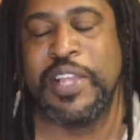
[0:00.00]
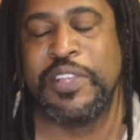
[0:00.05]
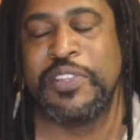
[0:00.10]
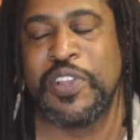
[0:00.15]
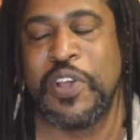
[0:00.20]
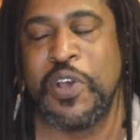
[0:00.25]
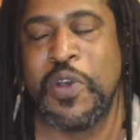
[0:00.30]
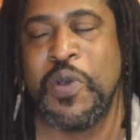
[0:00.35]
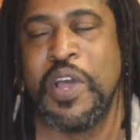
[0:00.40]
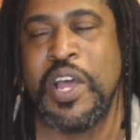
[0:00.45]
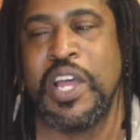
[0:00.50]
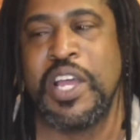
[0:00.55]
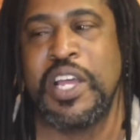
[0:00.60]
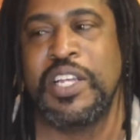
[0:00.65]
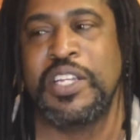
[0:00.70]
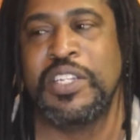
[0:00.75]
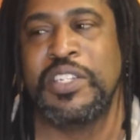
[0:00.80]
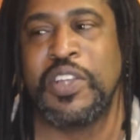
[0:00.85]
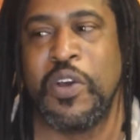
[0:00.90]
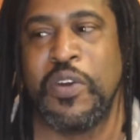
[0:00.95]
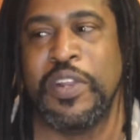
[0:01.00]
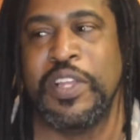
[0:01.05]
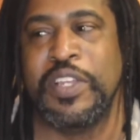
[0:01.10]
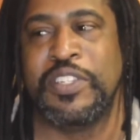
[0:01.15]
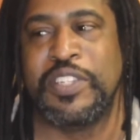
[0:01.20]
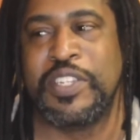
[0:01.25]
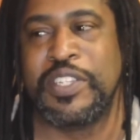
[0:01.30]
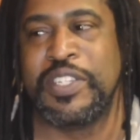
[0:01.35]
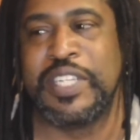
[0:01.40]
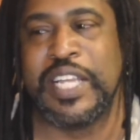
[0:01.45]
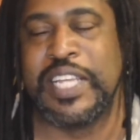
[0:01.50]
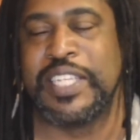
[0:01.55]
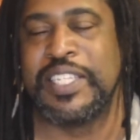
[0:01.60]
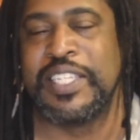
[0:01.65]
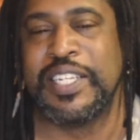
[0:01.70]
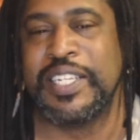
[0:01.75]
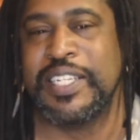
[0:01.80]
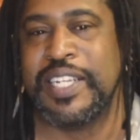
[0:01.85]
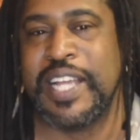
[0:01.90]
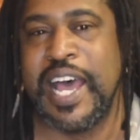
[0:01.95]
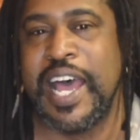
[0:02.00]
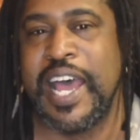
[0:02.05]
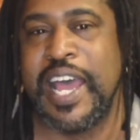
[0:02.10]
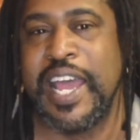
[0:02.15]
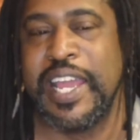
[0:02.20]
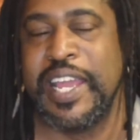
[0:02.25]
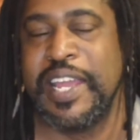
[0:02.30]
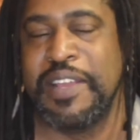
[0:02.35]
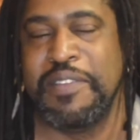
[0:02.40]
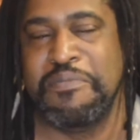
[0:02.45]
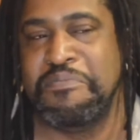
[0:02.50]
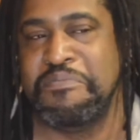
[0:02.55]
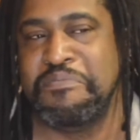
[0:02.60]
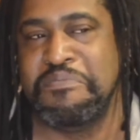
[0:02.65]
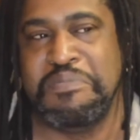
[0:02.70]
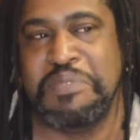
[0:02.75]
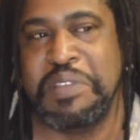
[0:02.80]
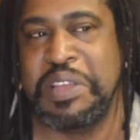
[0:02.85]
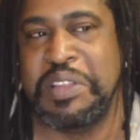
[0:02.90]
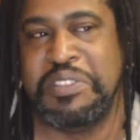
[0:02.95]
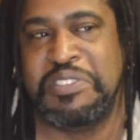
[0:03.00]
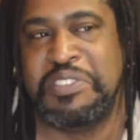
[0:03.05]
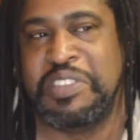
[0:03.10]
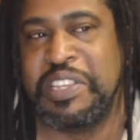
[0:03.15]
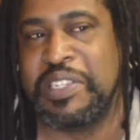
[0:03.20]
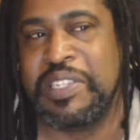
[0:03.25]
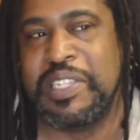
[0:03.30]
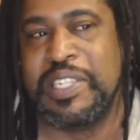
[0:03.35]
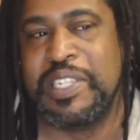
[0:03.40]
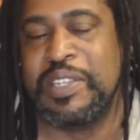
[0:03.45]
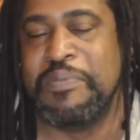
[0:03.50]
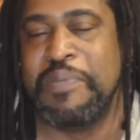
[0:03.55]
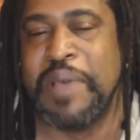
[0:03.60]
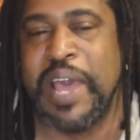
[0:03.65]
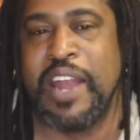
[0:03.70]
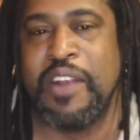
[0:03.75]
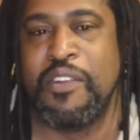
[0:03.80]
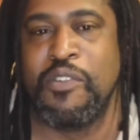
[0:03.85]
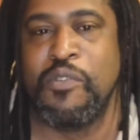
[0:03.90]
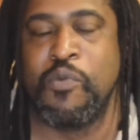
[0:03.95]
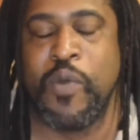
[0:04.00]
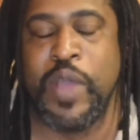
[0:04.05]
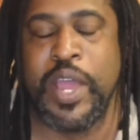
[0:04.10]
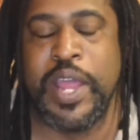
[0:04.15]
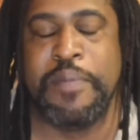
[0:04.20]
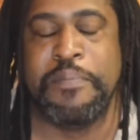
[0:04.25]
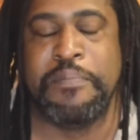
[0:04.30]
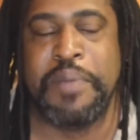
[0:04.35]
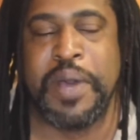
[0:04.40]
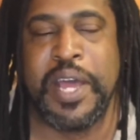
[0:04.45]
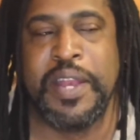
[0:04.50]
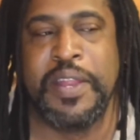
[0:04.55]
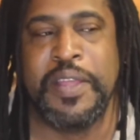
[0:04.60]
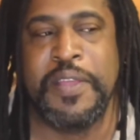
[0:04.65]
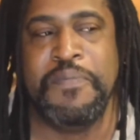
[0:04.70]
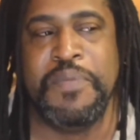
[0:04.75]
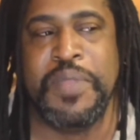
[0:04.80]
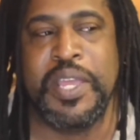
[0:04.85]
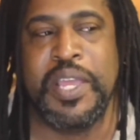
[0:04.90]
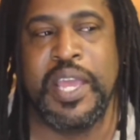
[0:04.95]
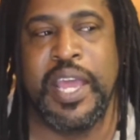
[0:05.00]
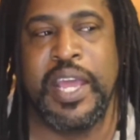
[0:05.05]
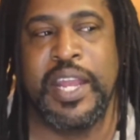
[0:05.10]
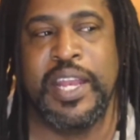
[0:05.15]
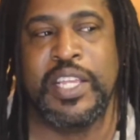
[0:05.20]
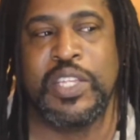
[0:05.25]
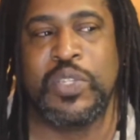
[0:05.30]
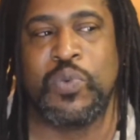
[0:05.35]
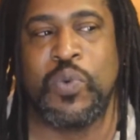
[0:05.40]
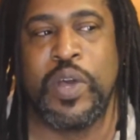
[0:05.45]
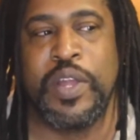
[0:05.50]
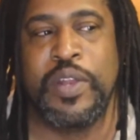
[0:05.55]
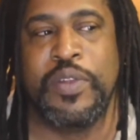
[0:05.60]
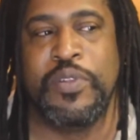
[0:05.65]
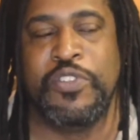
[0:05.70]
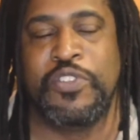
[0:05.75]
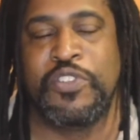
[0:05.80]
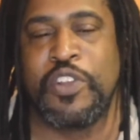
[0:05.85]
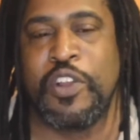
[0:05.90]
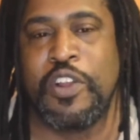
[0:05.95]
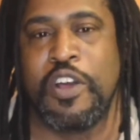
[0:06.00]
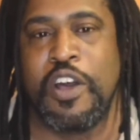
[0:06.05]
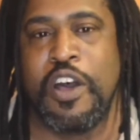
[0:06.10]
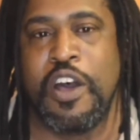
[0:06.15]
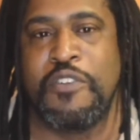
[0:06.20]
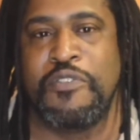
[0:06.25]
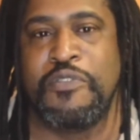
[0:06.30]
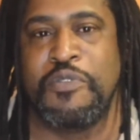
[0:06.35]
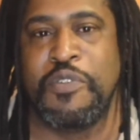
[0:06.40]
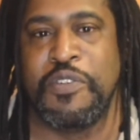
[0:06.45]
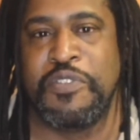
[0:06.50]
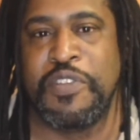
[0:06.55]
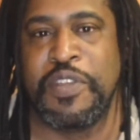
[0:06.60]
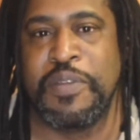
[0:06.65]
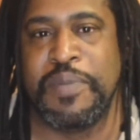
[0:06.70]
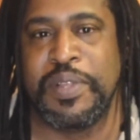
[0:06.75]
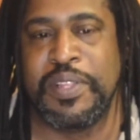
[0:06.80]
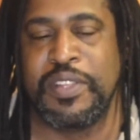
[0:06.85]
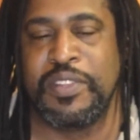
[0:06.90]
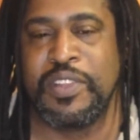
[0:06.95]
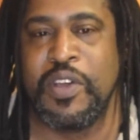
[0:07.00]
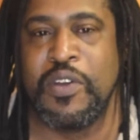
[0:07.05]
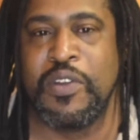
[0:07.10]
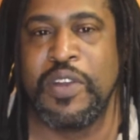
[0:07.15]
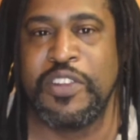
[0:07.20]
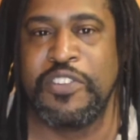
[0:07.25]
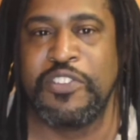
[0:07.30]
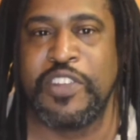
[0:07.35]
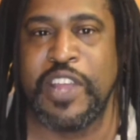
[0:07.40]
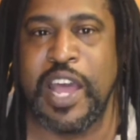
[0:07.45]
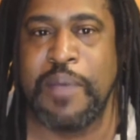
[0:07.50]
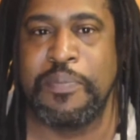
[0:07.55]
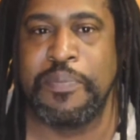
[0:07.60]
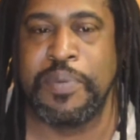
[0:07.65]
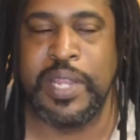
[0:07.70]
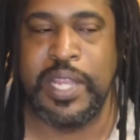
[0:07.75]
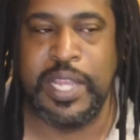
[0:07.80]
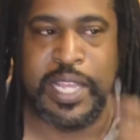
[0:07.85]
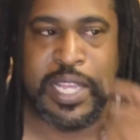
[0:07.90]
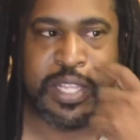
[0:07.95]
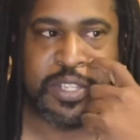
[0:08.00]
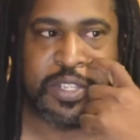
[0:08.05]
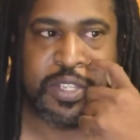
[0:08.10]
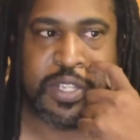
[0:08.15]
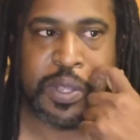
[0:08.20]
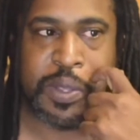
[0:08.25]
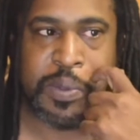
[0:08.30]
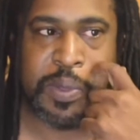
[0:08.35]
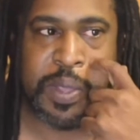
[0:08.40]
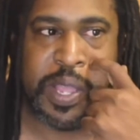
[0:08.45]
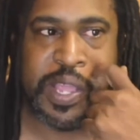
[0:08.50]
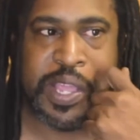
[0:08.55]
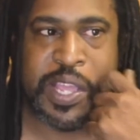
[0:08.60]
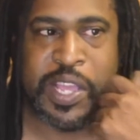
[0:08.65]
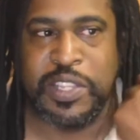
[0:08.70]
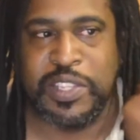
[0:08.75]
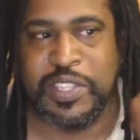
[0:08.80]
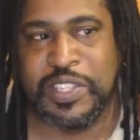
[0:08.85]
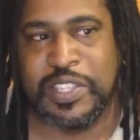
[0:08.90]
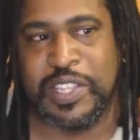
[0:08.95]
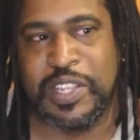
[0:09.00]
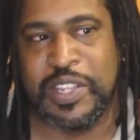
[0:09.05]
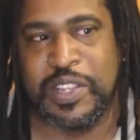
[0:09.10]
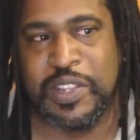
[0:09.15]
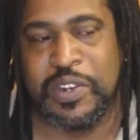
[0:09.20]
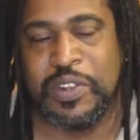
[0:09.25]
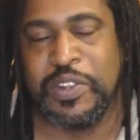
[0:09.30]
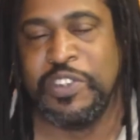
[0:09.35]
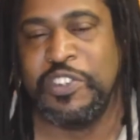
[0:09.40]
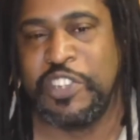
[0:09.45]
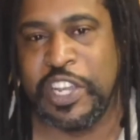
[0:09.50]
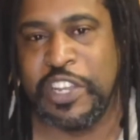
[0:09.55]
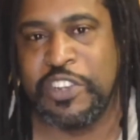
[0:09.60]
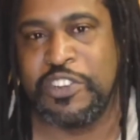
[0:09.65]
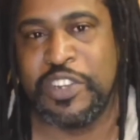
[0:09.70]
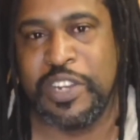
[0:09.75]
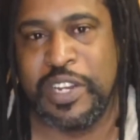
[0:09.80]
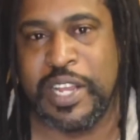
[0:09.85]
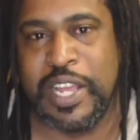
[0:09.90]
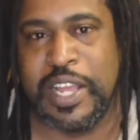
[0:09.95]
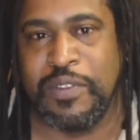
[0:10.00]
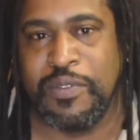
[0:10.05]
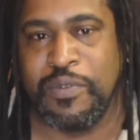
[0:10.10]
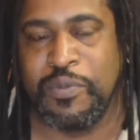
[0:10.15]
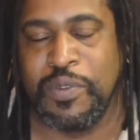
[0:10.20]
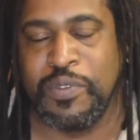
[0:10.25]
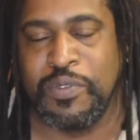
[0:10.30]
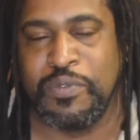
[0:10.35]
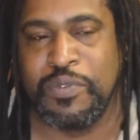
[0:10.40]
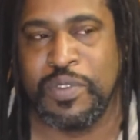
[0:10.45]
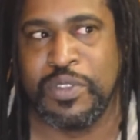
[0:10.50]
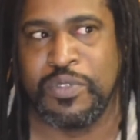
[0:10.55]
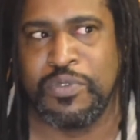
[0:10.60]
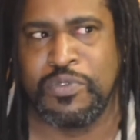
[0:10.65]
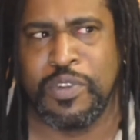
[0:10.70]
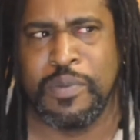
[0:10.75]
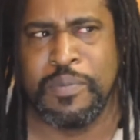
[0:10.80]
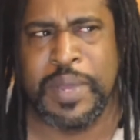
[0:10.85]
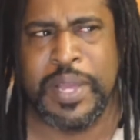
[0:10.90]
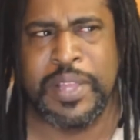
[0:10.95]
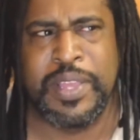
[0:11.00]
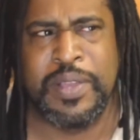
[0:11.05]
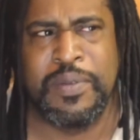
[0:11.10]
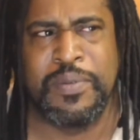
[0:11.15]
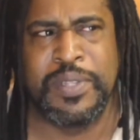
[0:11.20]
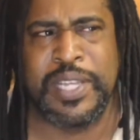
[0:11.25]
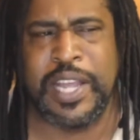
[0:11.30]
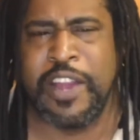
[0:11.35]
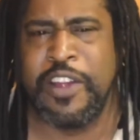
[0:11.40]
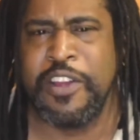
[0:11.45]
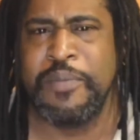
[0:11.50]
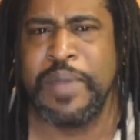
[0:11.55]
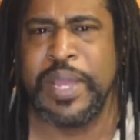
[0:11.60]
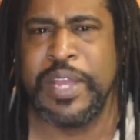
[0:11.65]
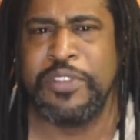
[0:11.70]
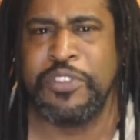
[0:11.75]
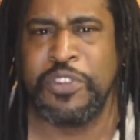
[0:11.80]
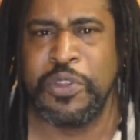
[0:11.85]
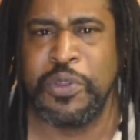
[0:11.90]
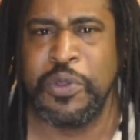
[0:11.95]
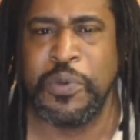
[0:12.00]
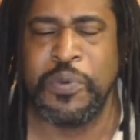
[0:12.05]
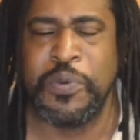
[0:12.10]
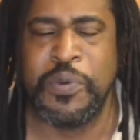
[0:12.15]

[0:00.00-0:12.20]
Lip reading: So Tony's just destined to die. It just is a matter of when. But in this one, you start off with him at the donut shop, and he gets the little injection that was from, I think it was Iron Man 2.